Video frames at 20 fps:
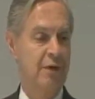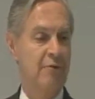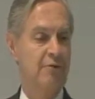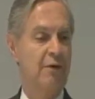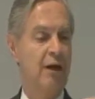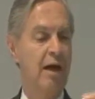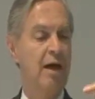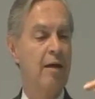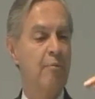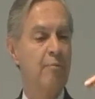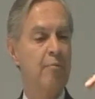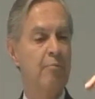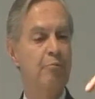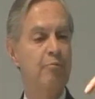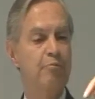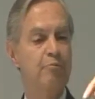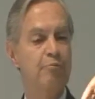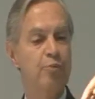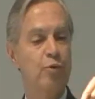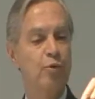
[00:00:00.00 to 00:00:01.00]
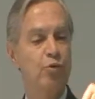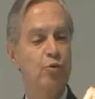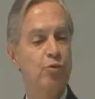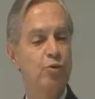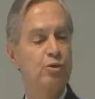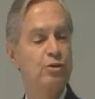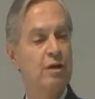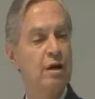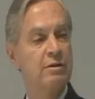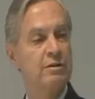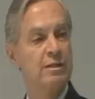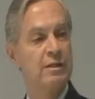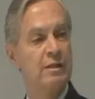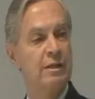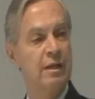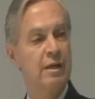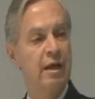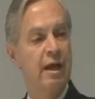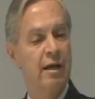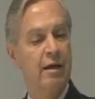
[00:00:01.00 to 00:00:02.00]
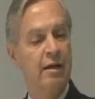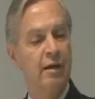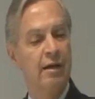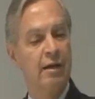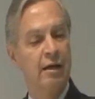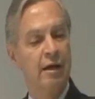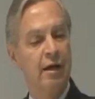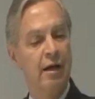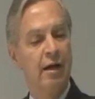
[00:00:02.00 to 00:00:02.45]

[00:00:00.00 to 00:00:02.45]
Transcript: If I produce in Argentina,